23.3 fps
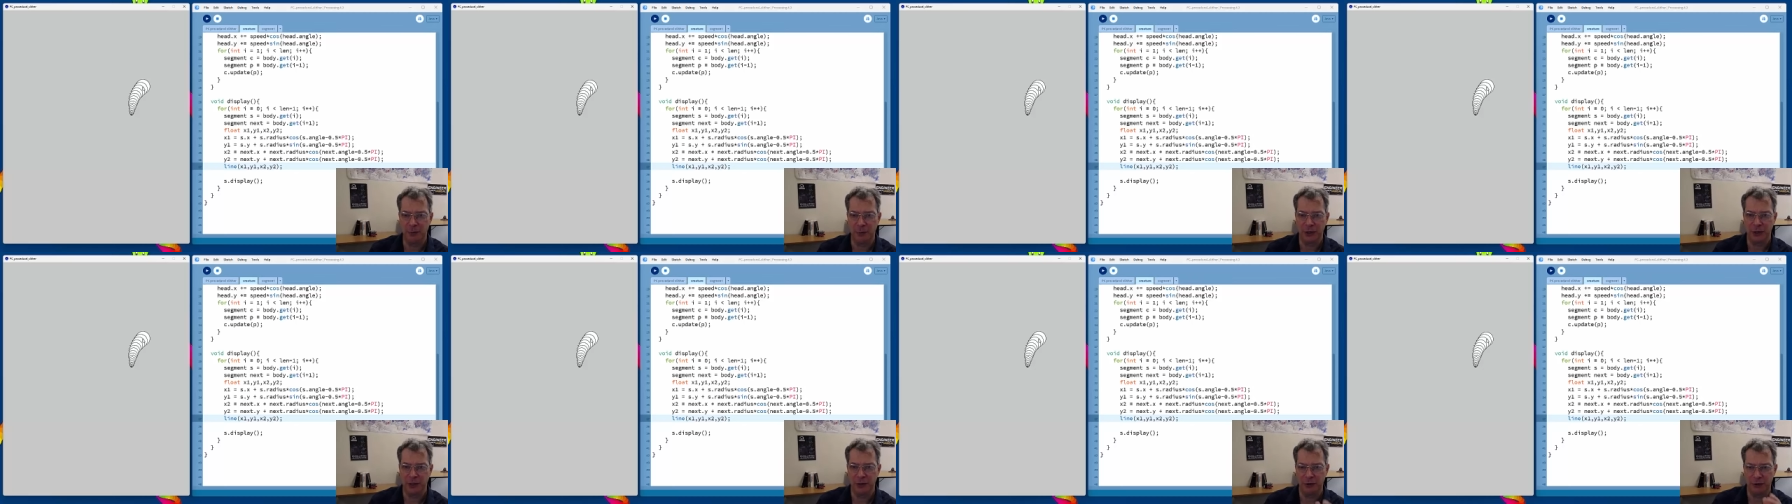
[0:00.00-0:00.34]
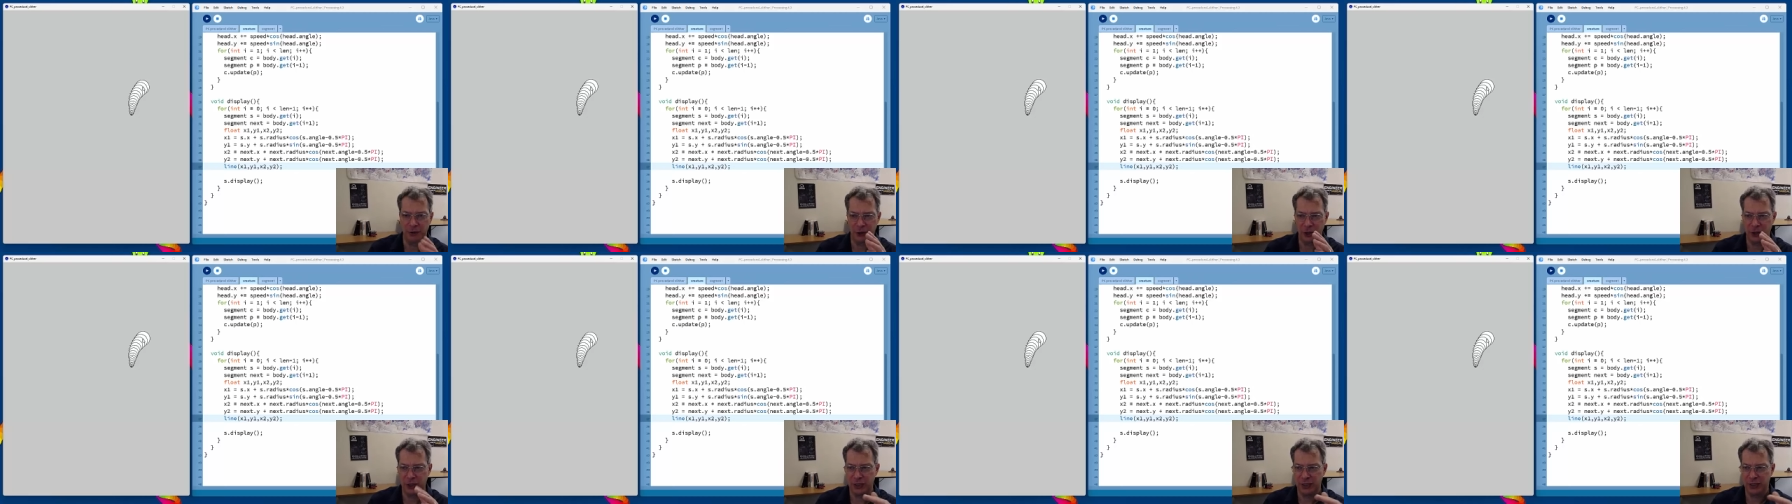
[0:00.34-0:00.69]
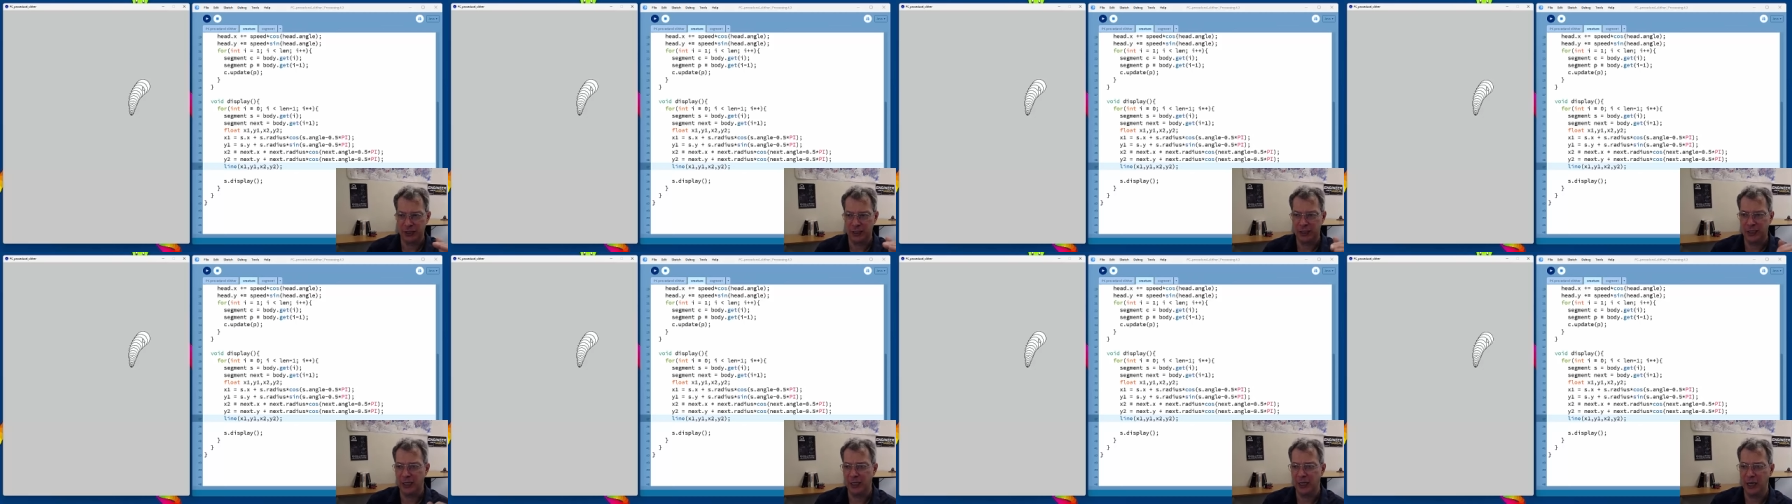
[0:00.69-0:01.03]
but they're
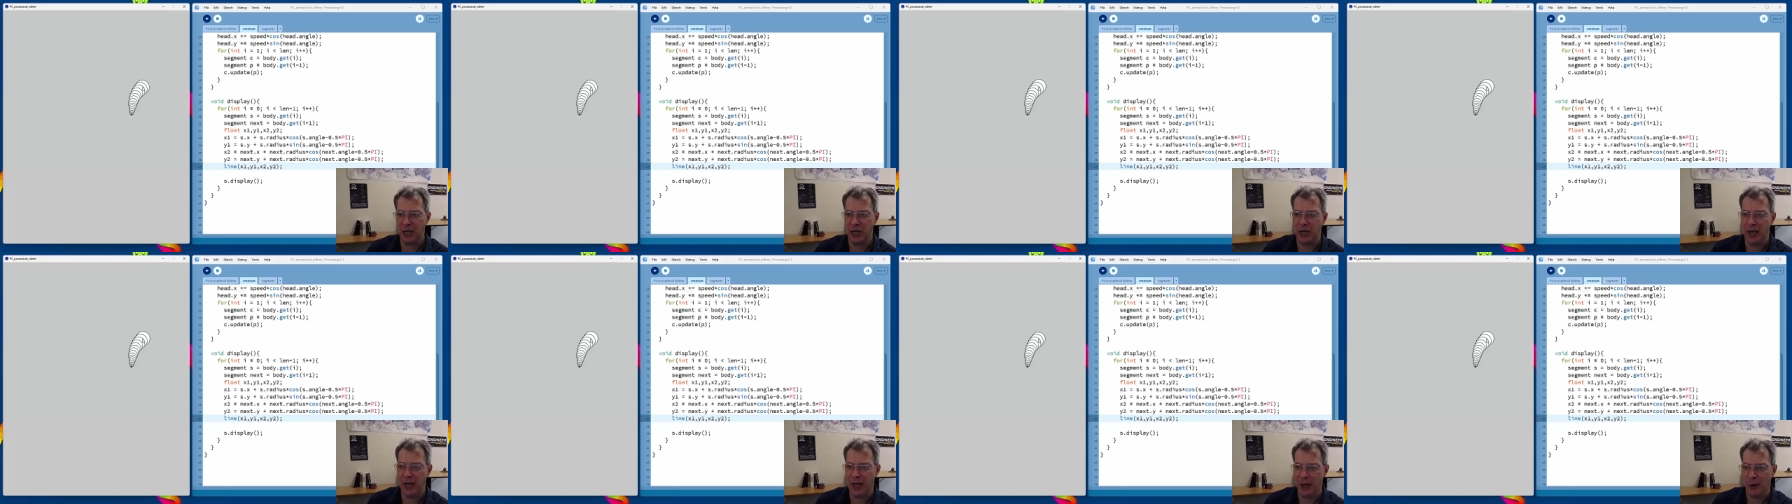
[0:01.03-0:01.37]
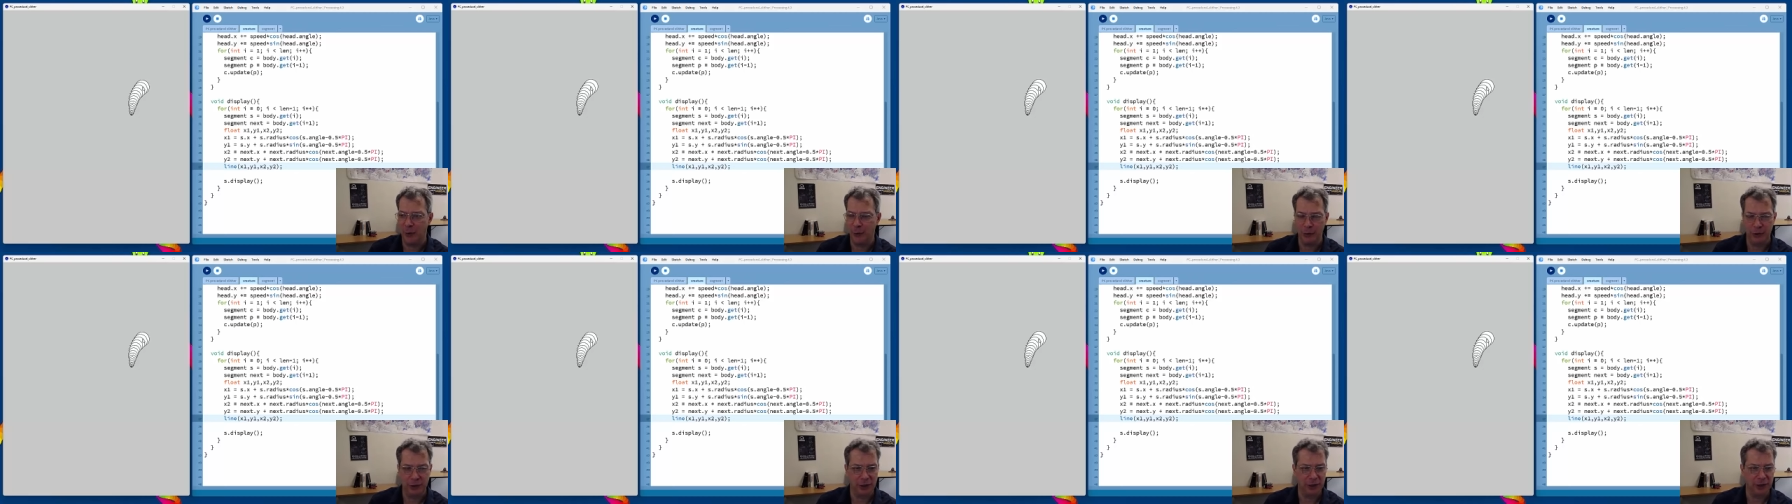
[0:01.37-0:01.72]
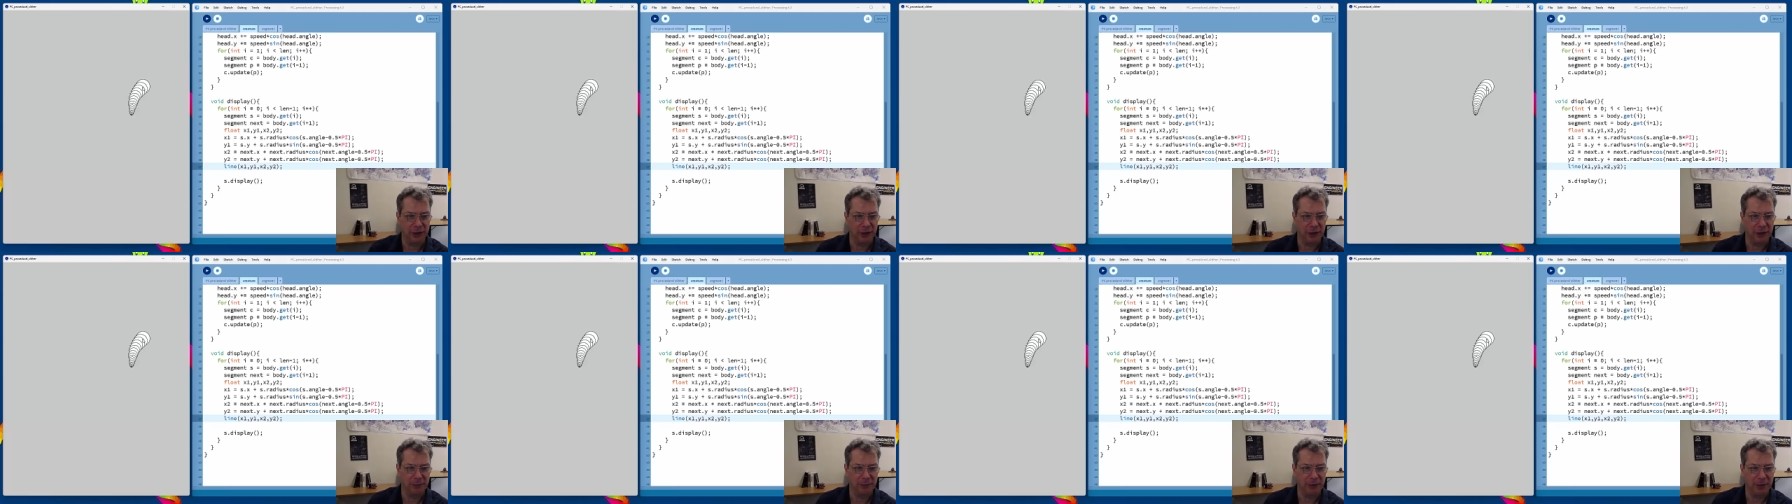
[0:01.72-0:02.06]
sticking out a
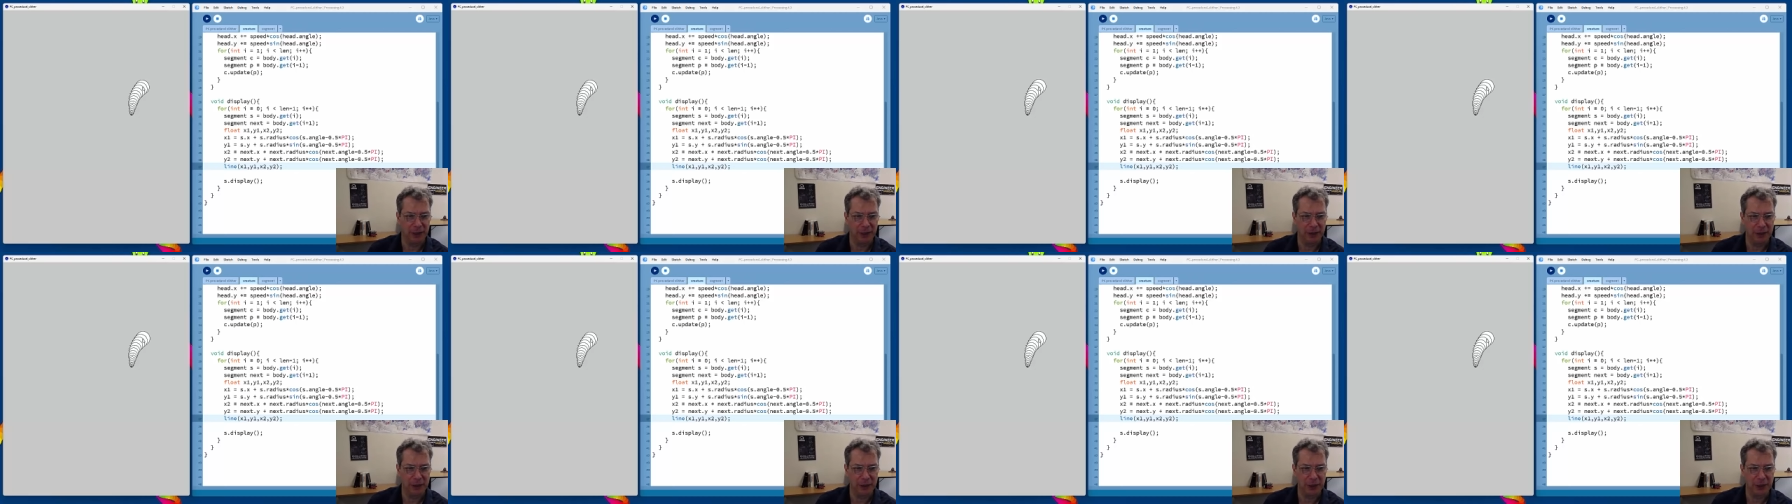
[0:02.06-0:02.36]
little bit.